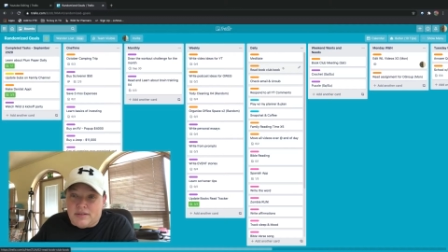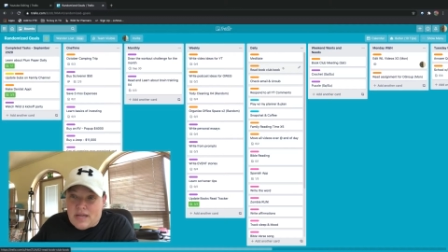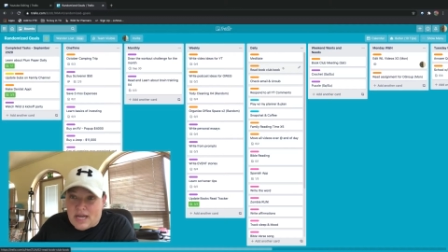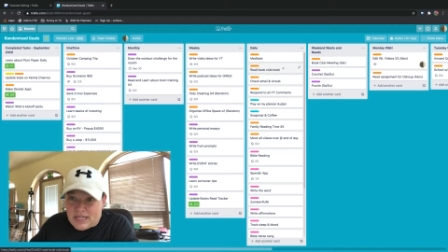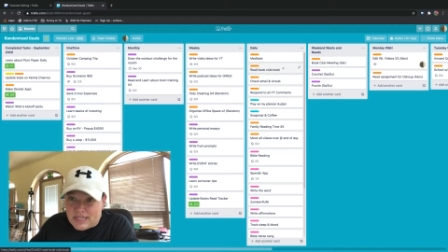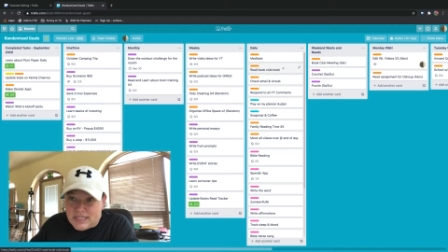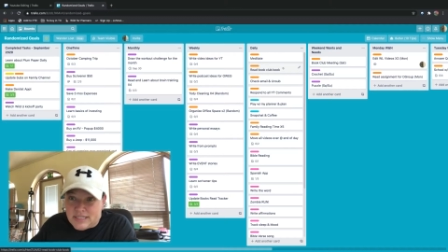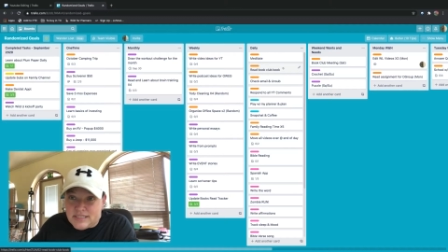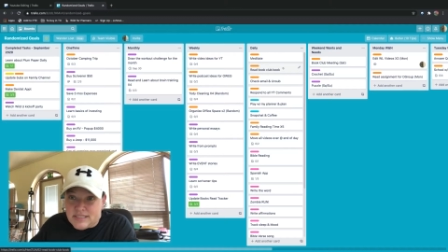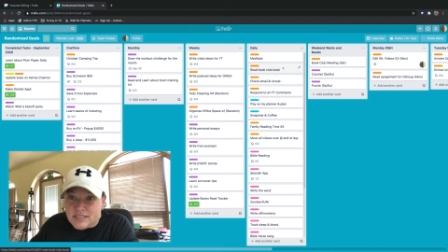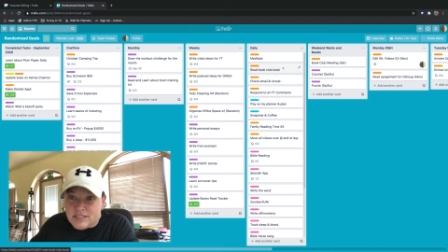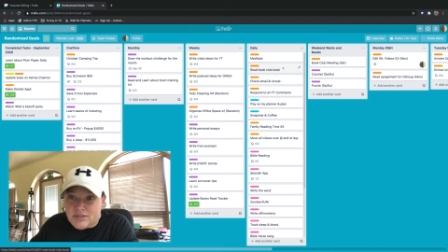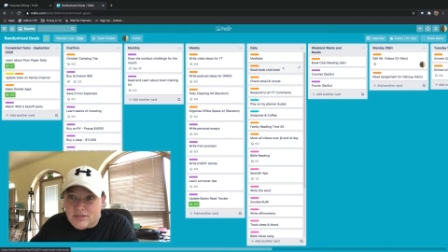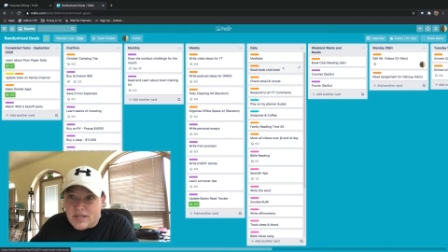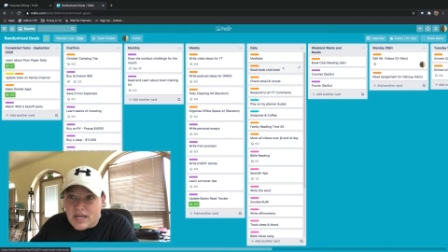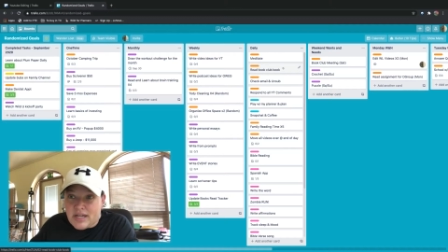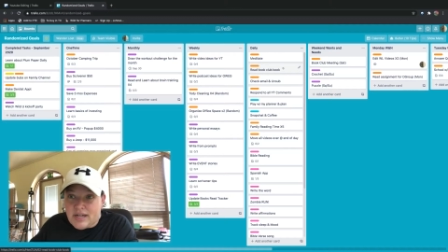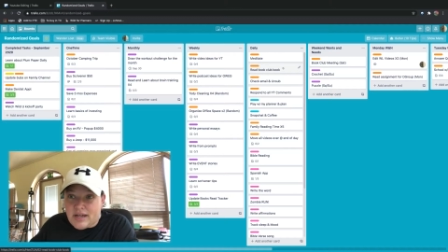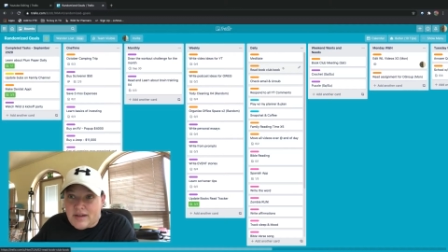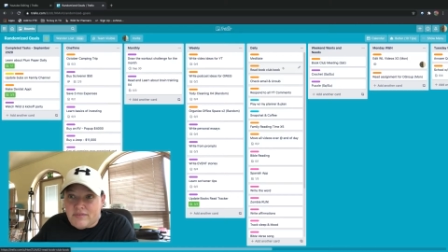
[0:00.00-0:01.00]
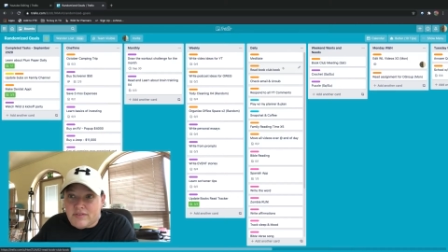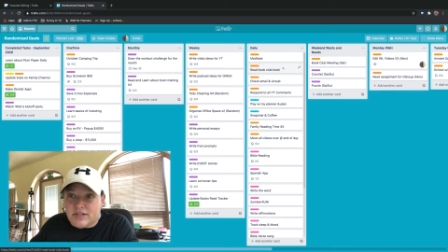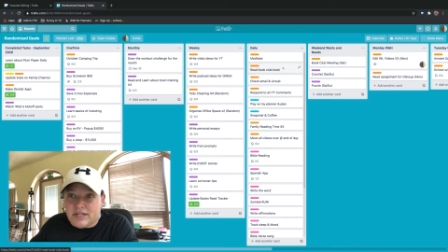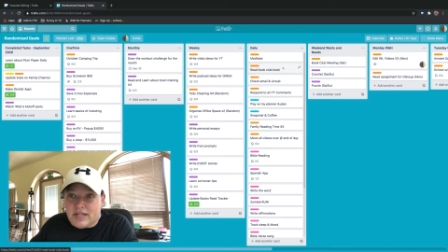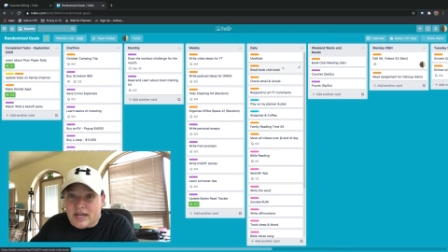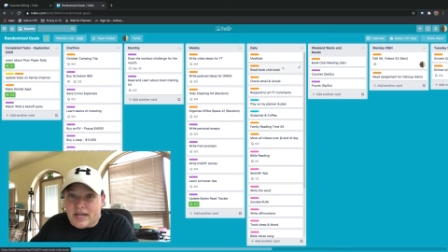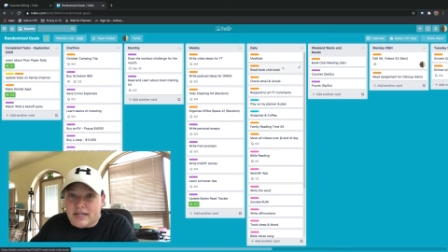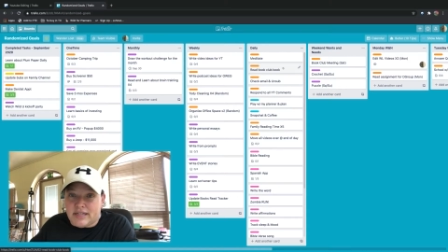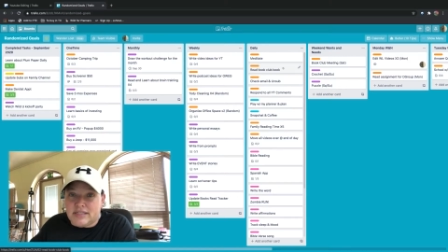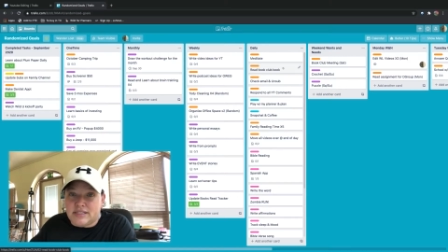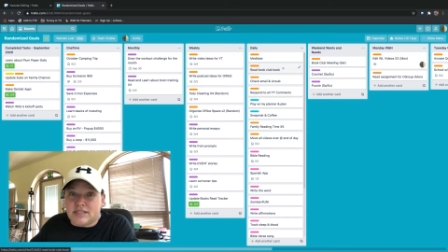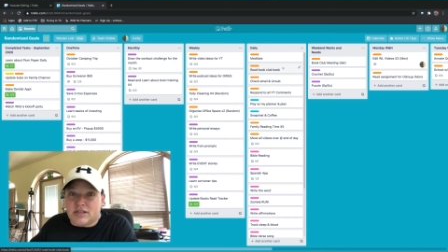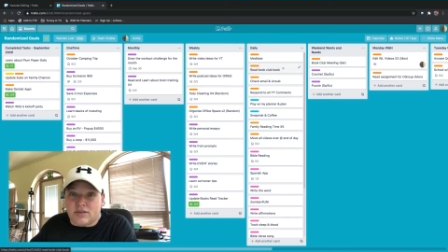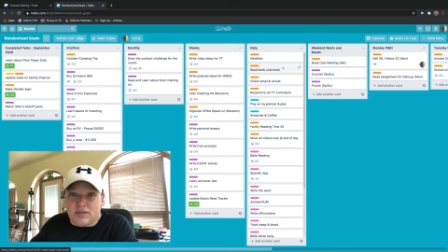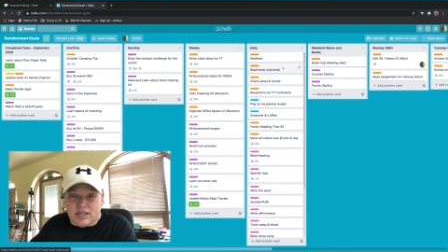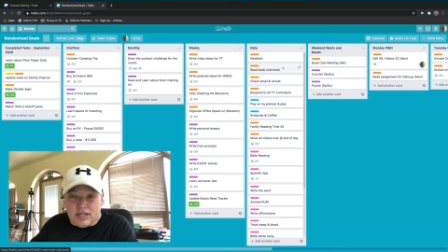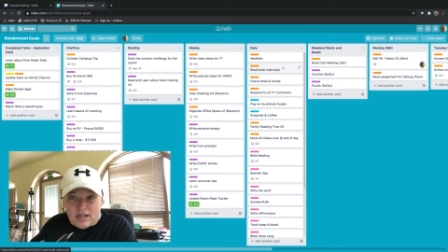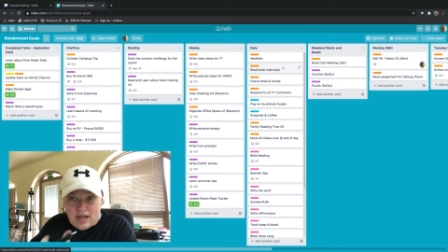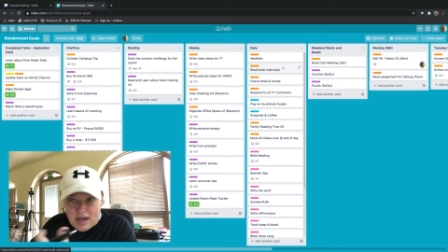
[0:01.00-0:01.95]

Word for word: I need to do that every day so that